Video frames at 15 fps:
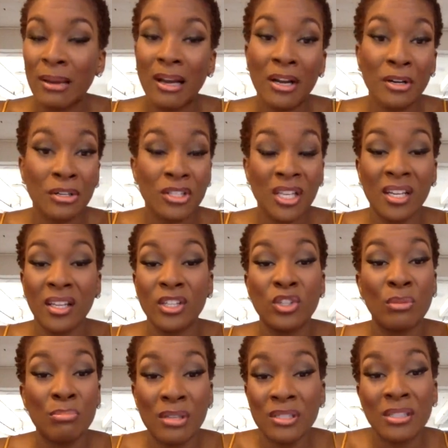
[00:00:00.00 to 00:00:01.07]
about understanding that
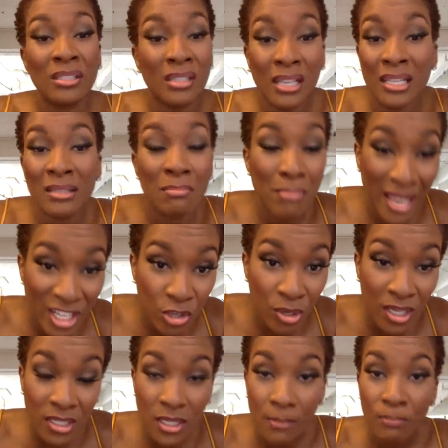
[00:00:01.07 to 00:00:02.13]
your business needs
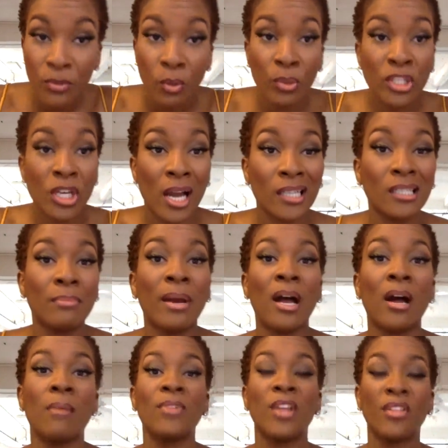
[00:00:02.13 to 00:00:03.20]
metrics. We talked
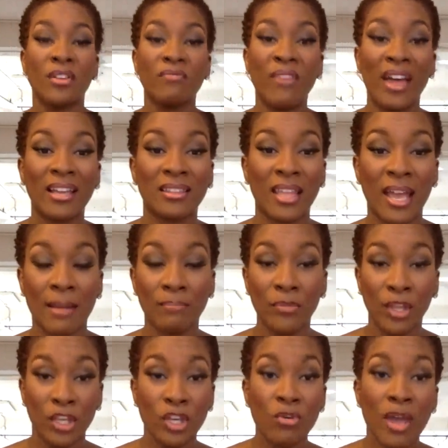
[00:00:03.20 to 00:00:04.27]
about the fact that
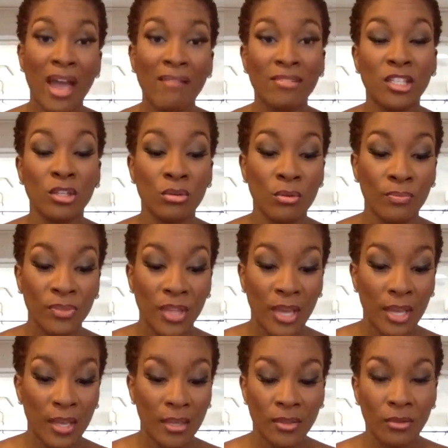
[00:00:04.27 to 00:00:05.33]
you have to,
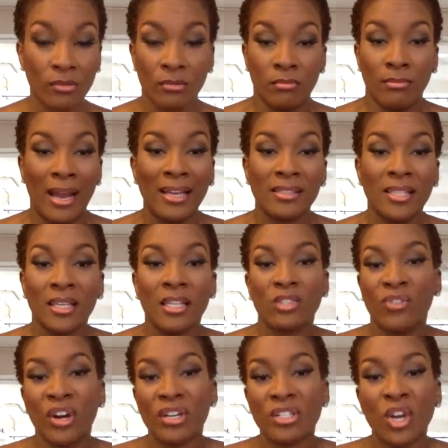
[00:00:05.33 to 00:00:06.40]
the mindset is
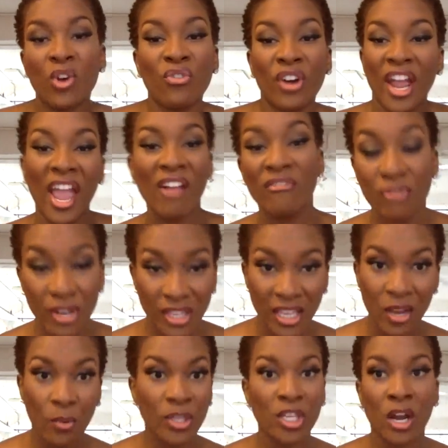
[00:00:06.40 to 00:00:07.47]
first over
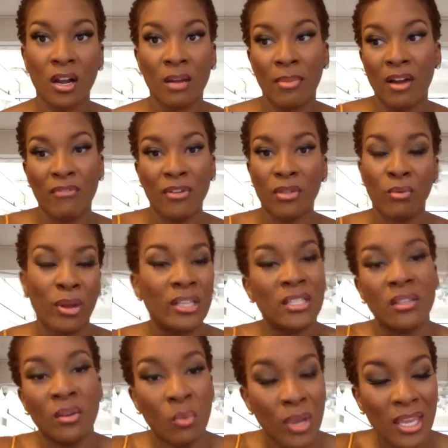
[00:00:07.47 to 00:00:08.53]
everything we talk about for the rest
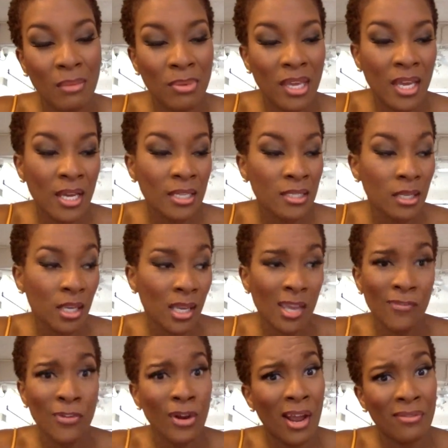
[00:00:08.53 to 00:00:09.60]
of the week, because
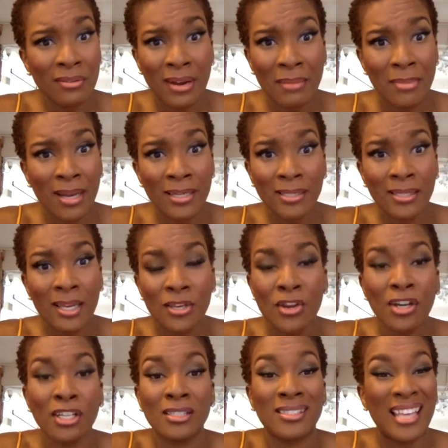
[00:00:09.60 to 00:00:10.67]
if you don't have the right mindset,
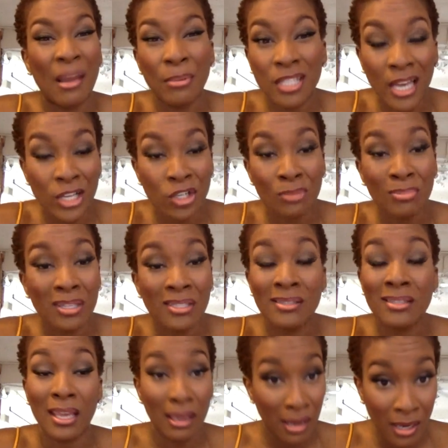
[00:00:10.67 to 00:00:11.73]
you're going to sabotage your
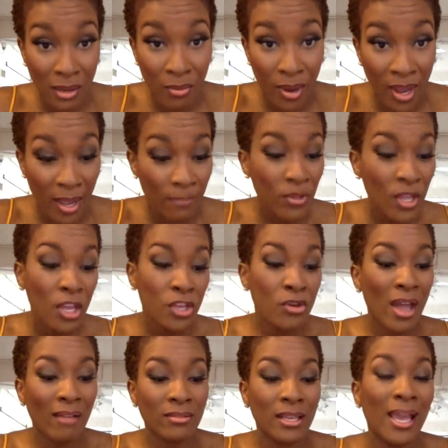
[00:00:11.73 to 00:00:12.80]
business anyway.
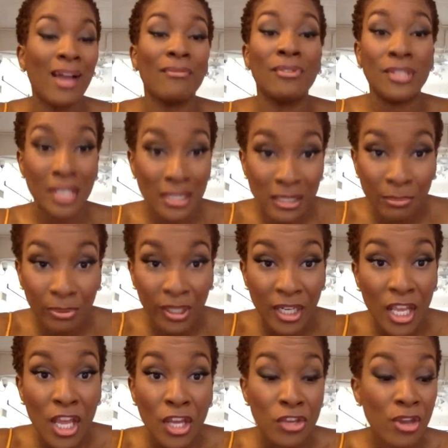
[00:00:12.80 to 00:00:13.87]
You have to have
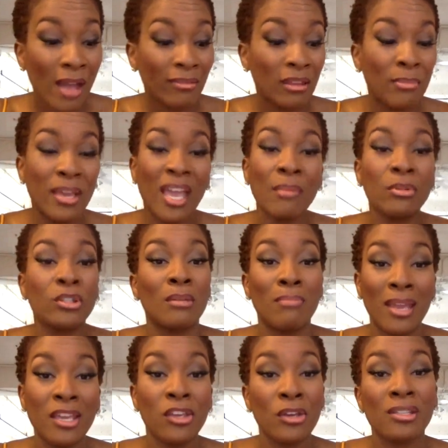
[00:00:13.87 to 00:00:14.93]
discipline. You have to be able to
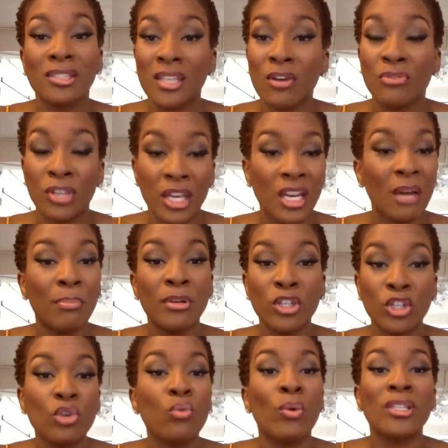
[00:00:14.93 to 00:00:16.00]
make yourself get up
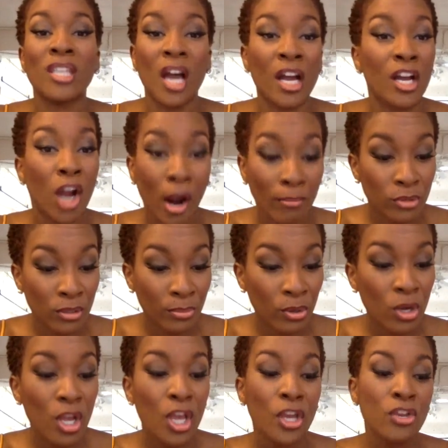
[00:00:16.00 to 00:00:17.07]
and do what's
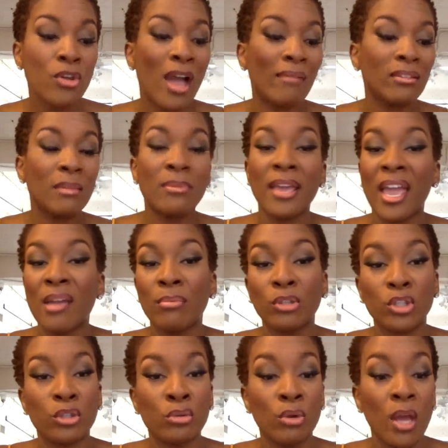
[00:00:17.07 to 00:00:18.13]
uncomfortable. You have to be able
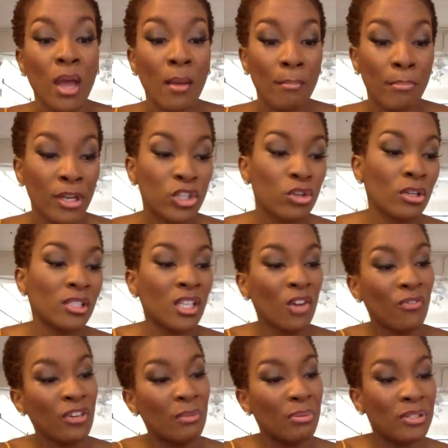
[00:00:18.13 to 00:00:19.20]
to put
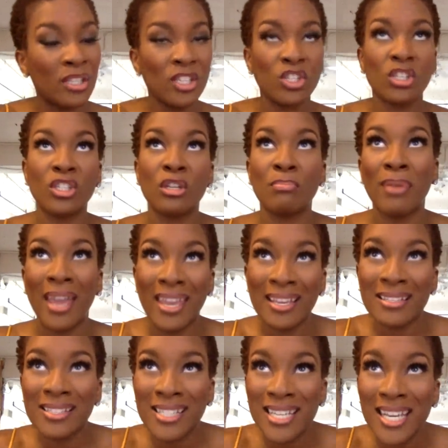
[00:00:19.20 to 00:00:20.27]
yourself in a position to pay
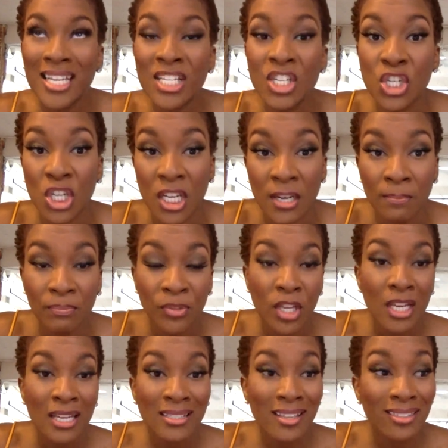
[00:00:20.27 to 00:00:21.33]
attention
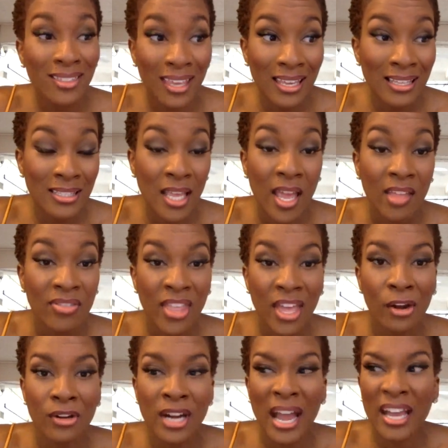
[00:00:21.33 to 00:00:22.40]
to things that
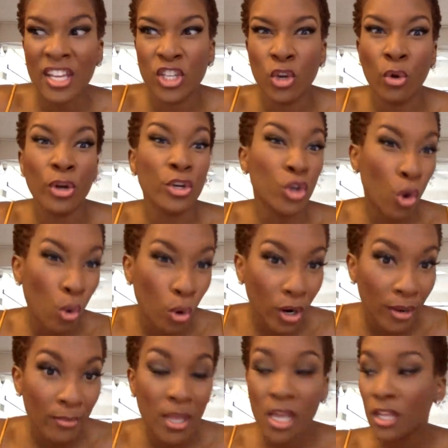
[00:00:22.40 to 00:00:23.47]
are not your
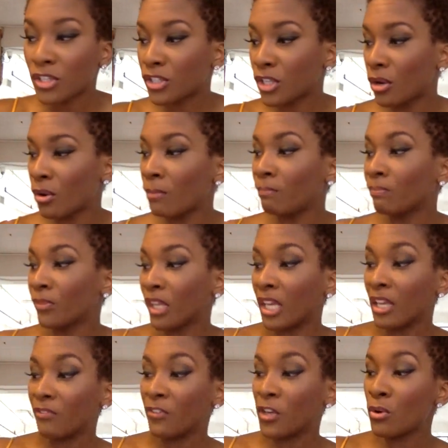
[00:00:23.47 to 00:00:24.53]
norm. So
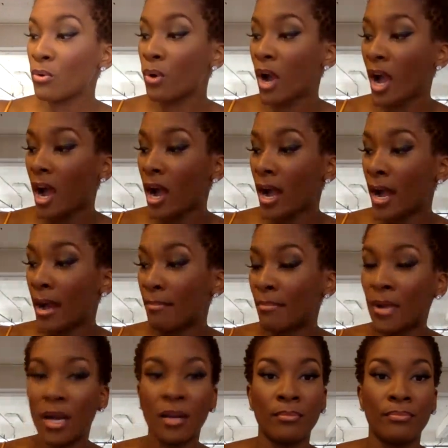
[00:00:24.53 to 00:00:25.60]
if you,
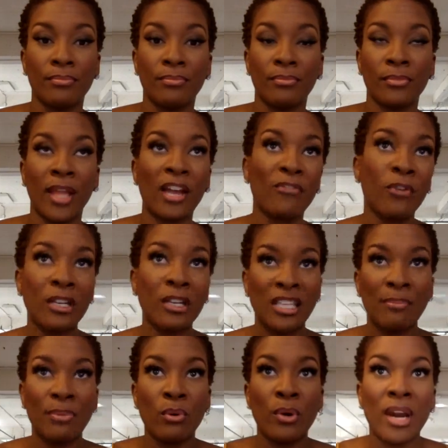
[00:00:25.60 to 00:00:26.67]
like, for
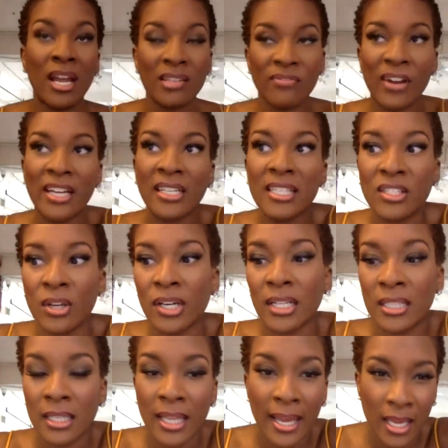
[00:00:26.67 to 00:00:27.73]
example, when I finally
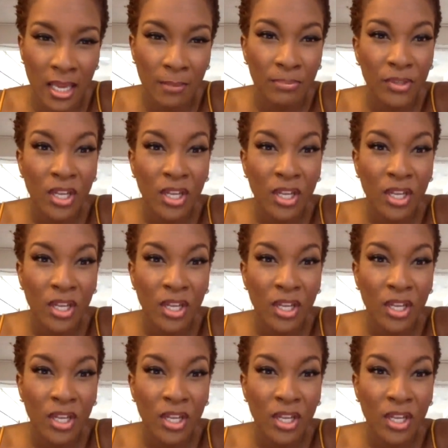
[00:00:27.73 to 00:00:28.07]
started to like